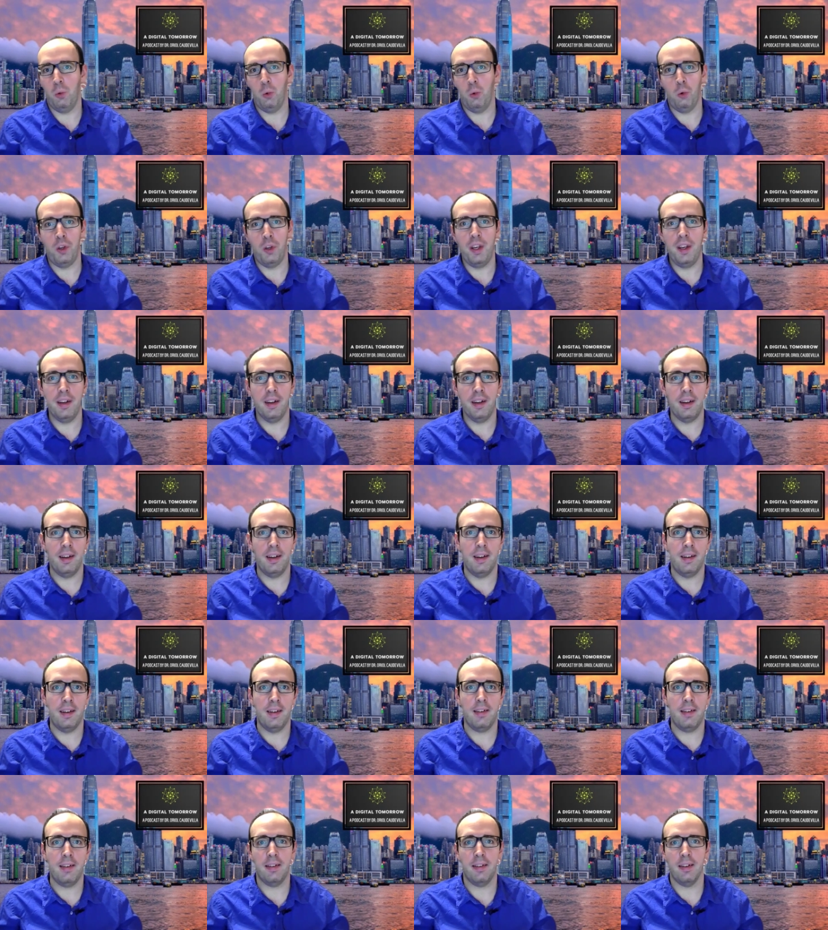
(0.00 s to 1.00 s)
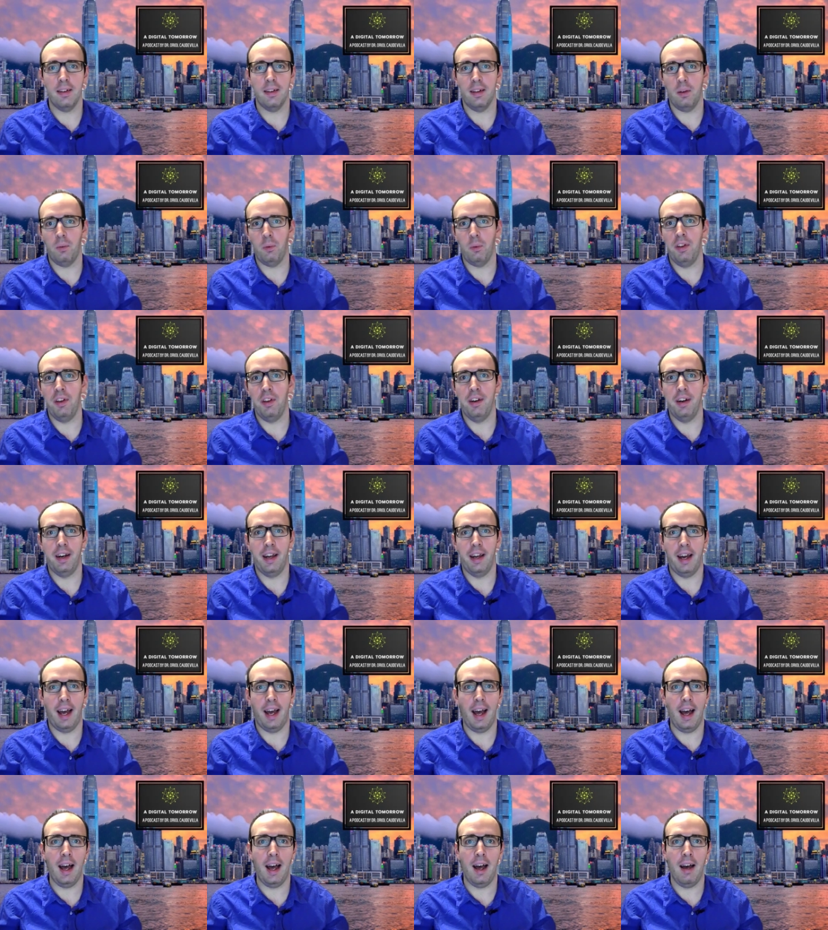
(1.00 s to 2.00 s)
two years, uh, one year and a
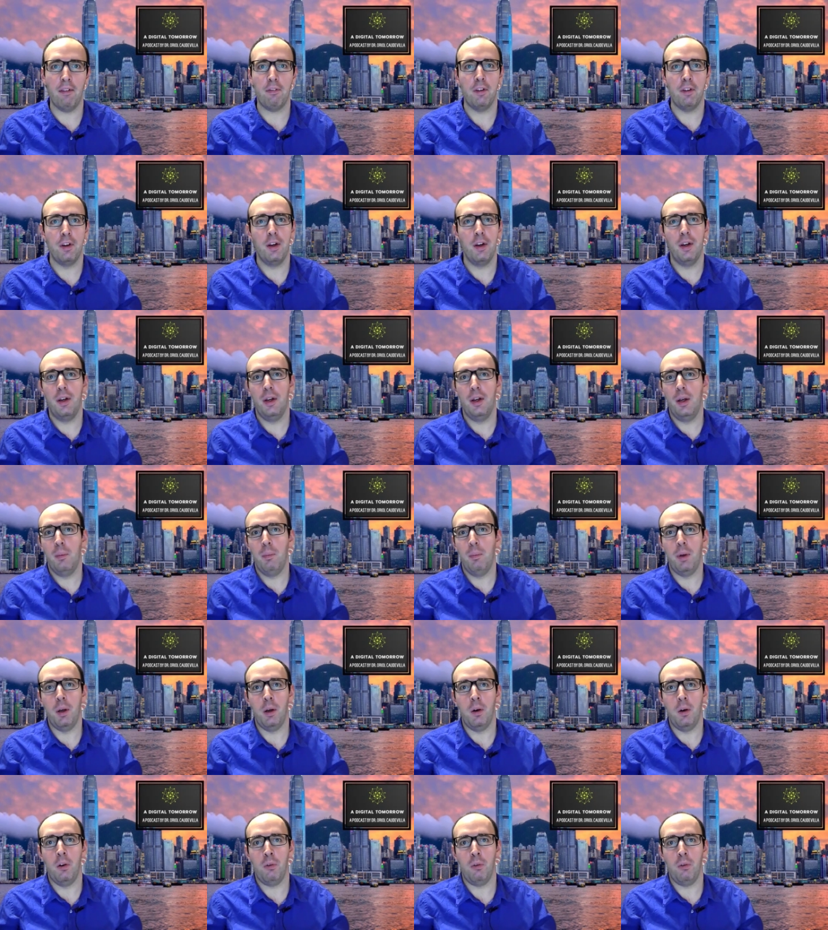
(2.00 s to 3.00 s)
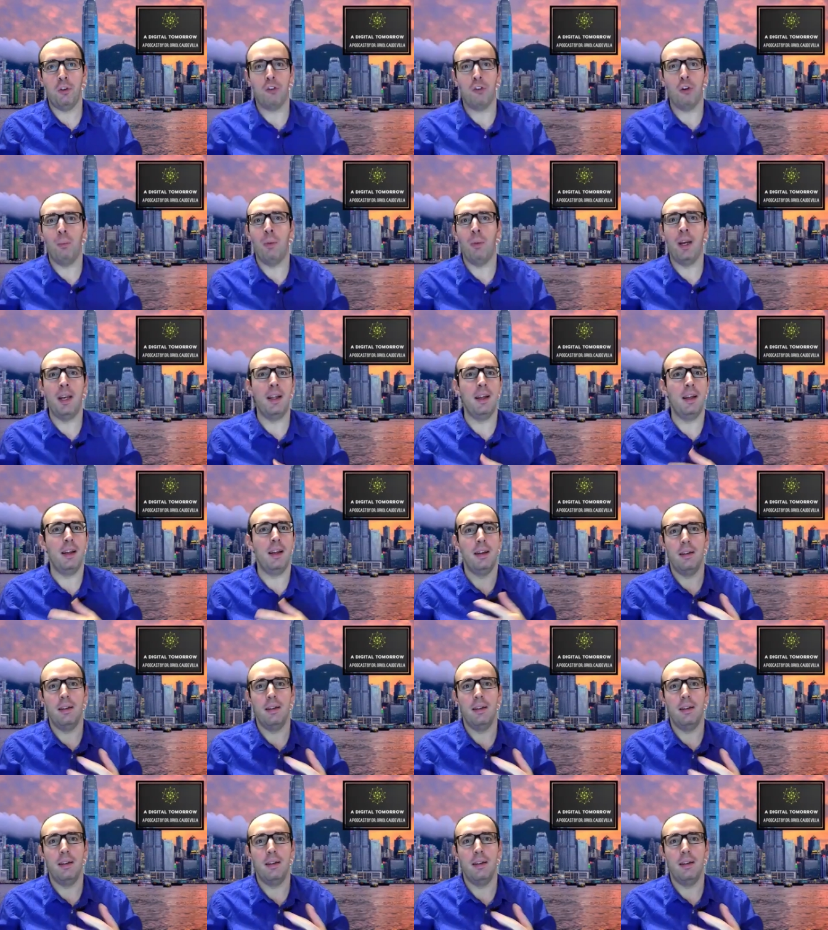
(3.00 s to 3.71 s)
half because we saw many